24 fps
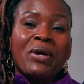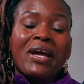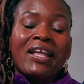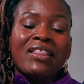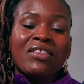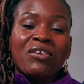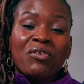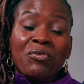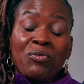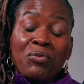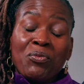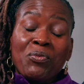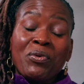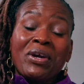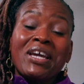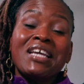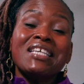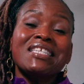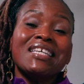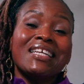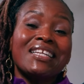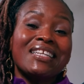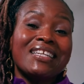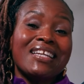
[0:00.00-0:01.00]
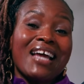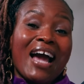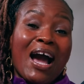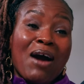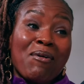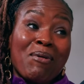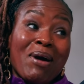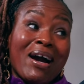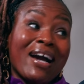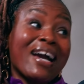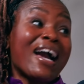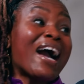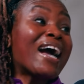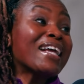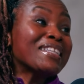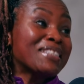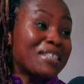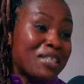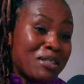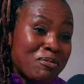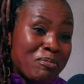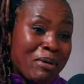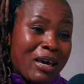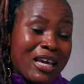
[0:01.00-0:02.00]
And the reason how I got
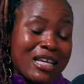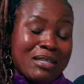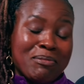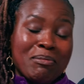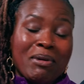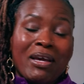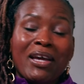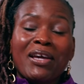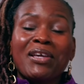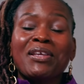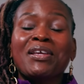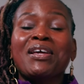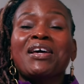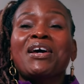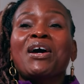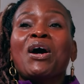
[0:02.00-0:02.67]
to the basement